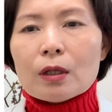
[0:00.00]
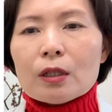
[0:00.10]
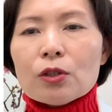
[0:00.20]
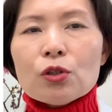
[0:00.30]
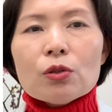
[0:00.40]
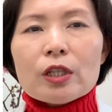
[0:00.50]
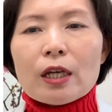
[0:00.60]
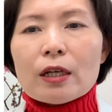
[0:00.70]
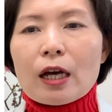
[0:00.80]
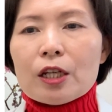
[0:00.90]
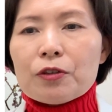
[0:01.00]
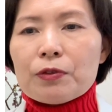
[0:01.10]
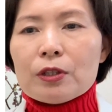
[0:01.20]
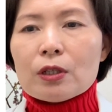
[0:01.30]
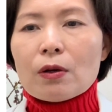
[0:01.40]
and you take
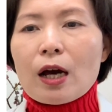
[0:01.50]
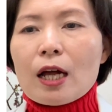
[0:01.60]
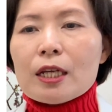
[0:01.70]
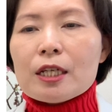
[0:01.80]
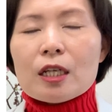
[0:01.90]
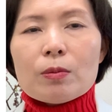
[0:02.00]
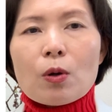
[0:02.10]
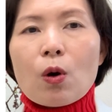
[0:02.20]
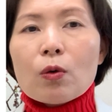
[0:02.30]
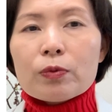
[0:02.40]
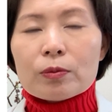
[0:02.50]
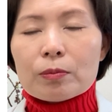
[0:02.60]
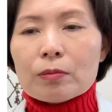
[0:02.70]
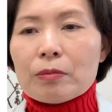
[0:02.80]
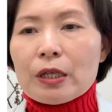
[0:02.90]
artificial additive
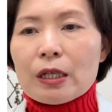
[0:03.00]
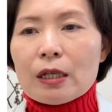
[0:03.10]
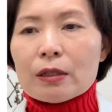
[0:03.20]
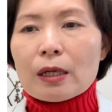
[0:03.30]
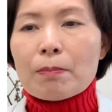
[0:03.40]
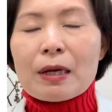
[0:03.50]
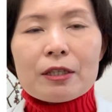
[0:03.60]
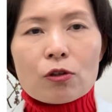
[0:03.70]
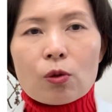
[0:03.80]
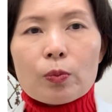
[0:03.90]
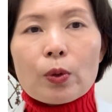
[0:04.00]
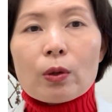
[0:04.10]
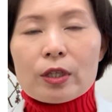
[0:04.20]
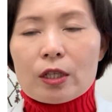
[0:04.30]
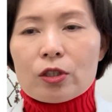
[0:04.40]
often, meaning the much of
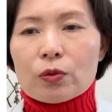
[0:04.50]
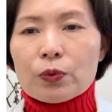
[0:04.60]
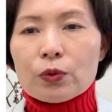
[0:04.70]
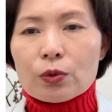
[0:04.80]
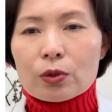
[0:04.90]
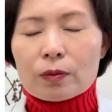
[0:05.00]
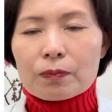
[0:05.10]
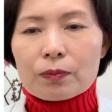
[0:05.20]
processed food,